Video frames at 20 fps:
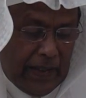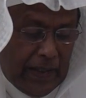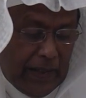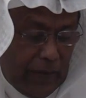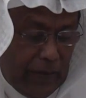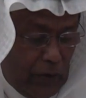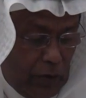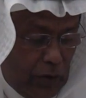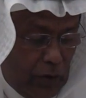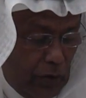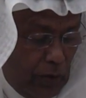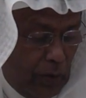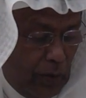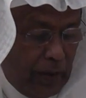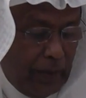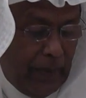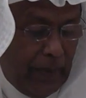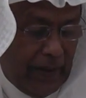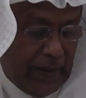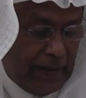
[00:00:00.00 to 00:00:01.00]
I wish you all
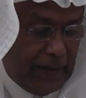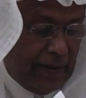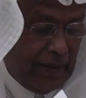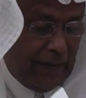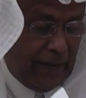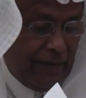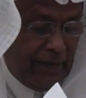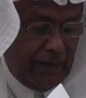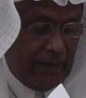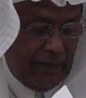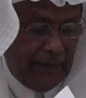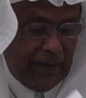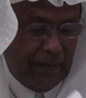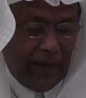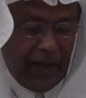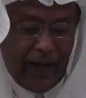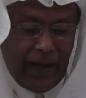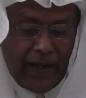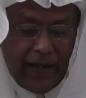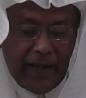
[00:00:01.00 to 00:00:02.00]
the best,
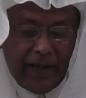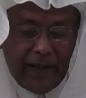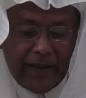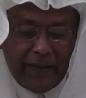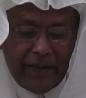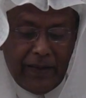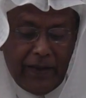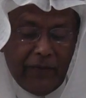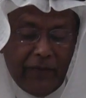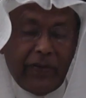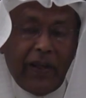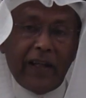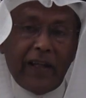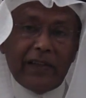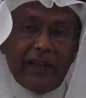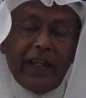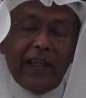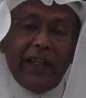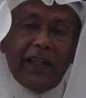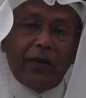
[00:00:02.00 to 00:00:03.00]
and if there
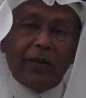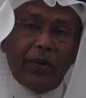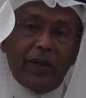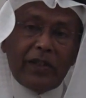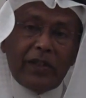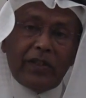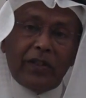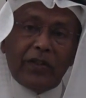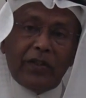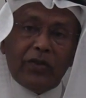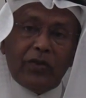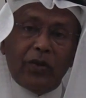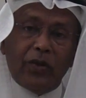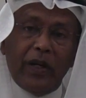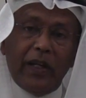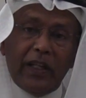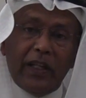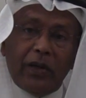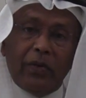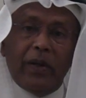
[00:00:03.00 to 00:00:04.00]
is any questions or
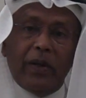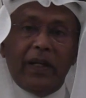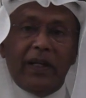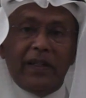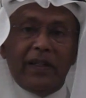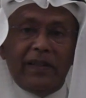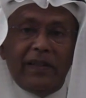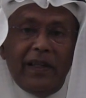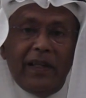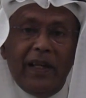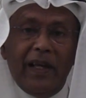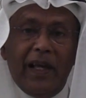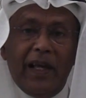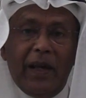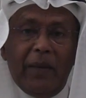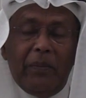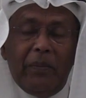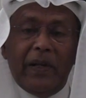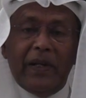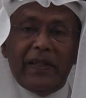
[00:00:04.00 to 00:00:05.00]
any queries,
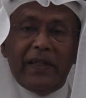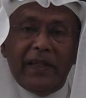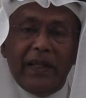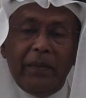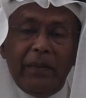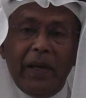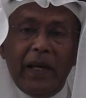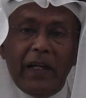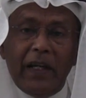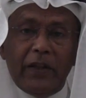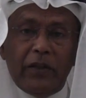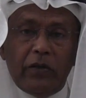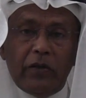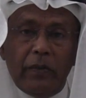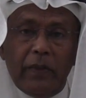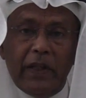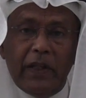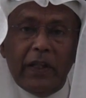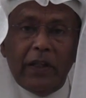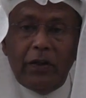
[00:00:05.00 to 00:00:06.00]
please email it to
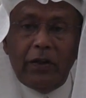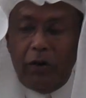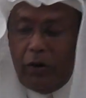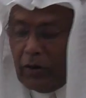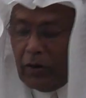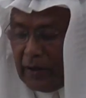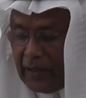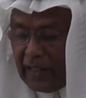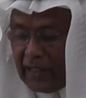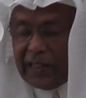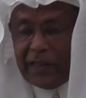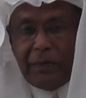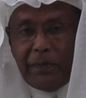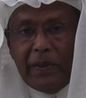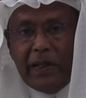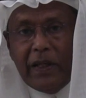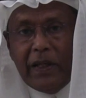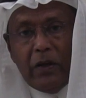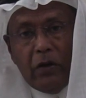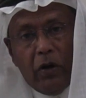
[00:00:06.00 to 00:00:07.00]
me or text
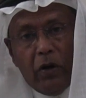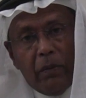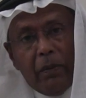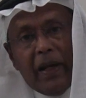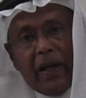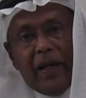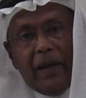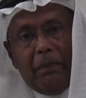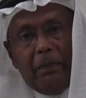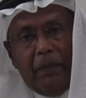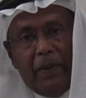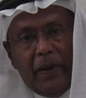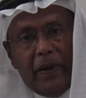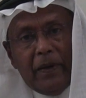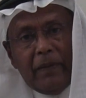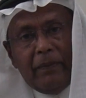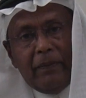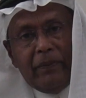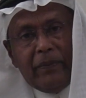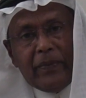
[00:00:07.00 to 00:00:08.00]
me on my
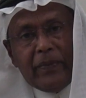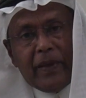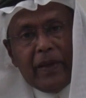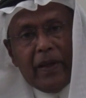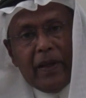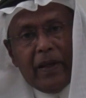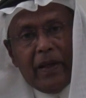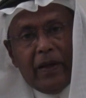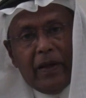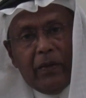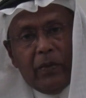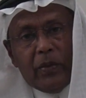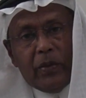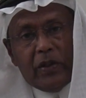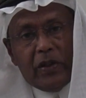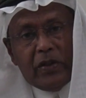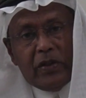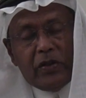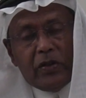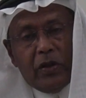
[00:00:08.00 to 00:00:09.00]
number,
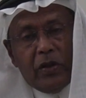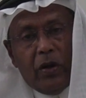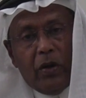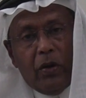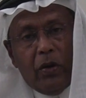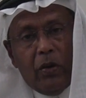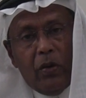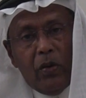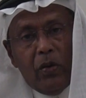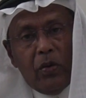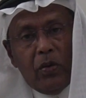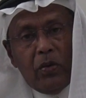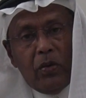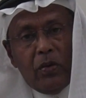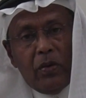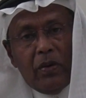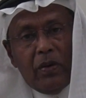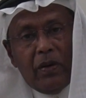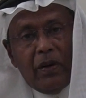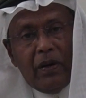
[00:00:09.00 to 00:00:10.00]
which is
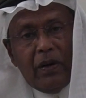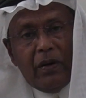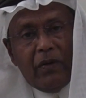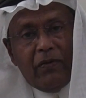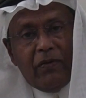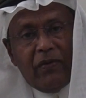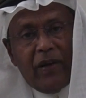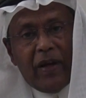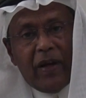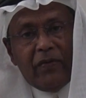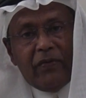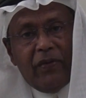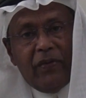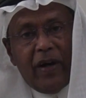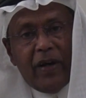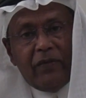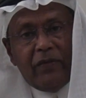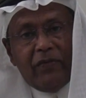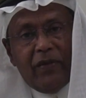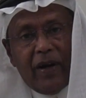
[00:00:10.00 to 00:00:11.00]

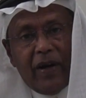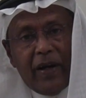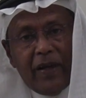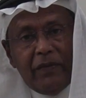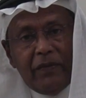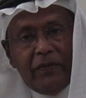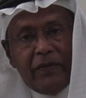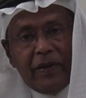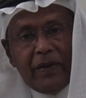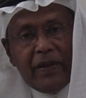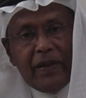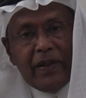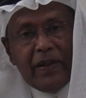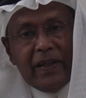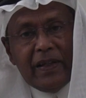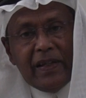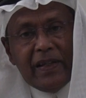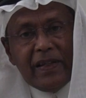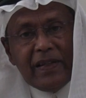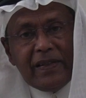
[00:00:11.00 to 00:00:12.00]
0555
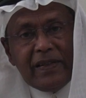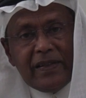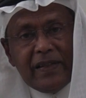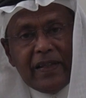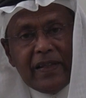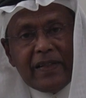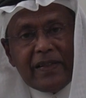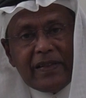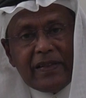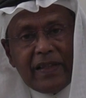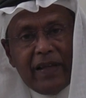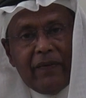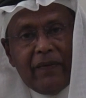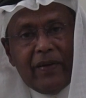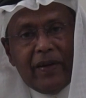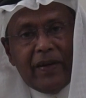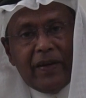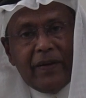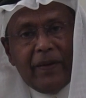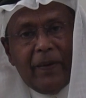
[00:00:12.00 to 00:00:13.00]

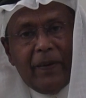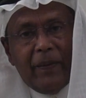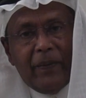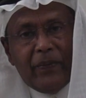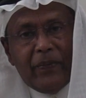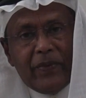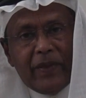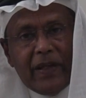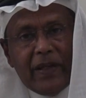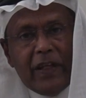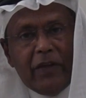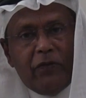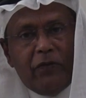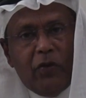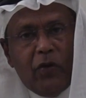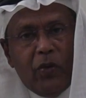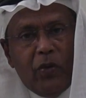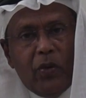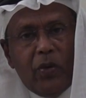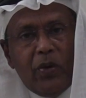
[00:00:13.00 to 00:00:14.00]

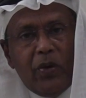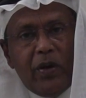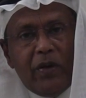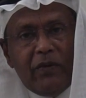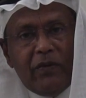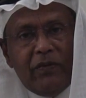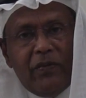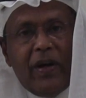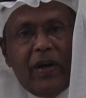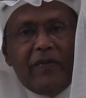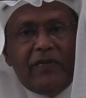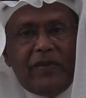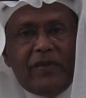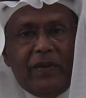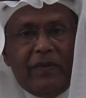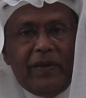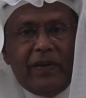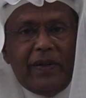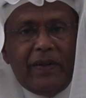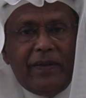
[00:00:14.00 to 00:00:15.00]

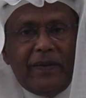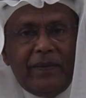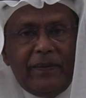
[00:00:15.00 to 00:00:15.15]
673457,